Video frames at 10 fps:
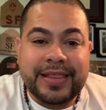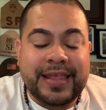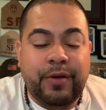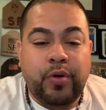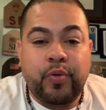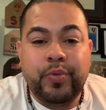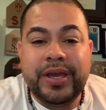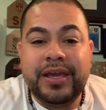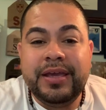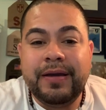that when
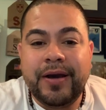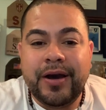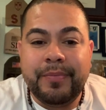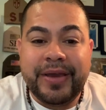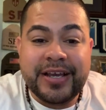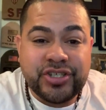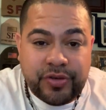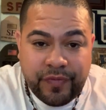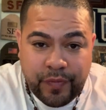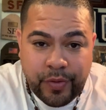we
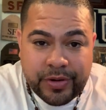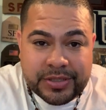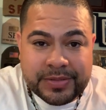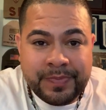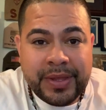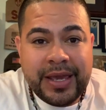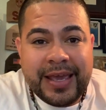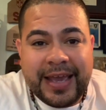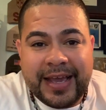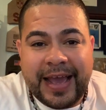issue force,
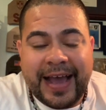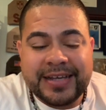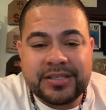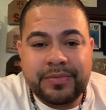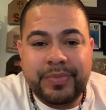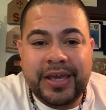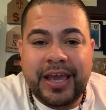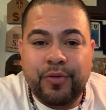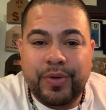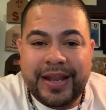it has to
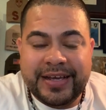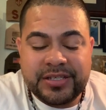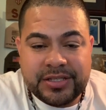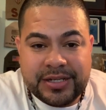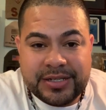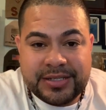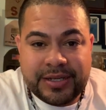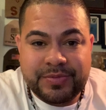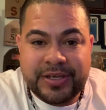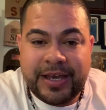be in relation to the
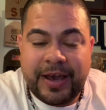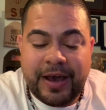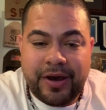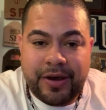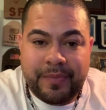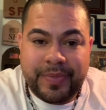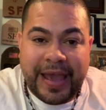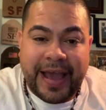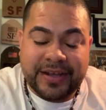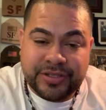subject
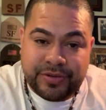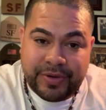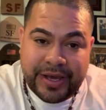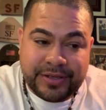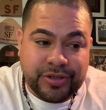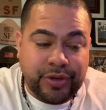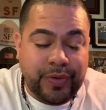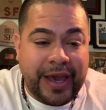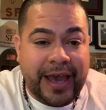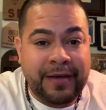action, okay? So you
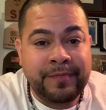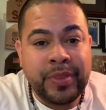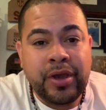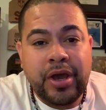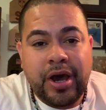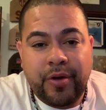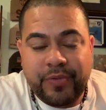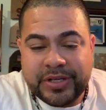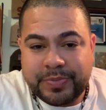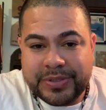have a
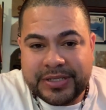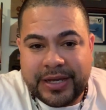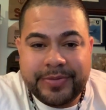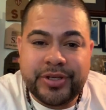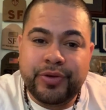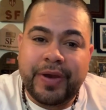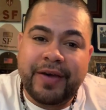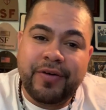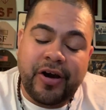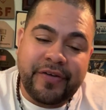risk perception, you
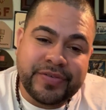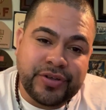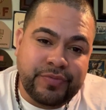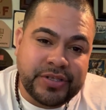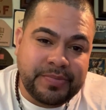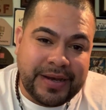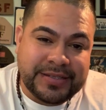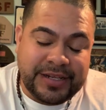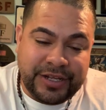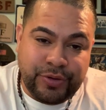have an officer
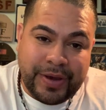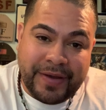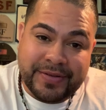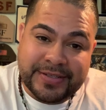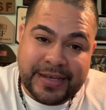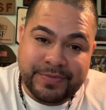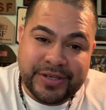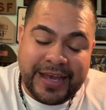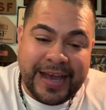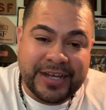response, and then you have the
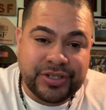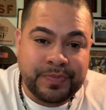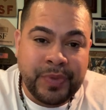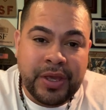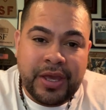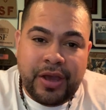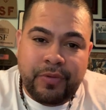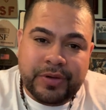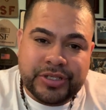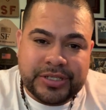subject action,
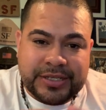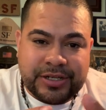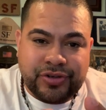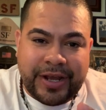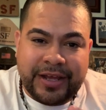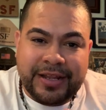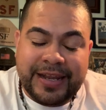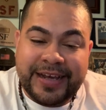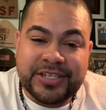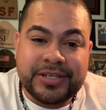which is a
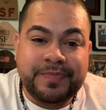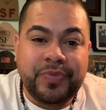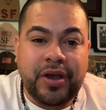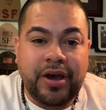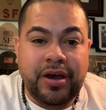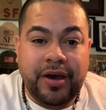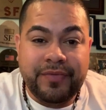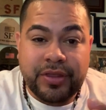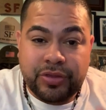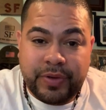triangulation
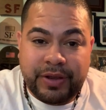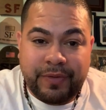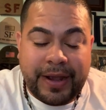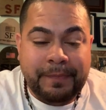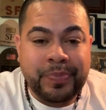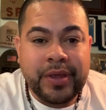of the 3, right?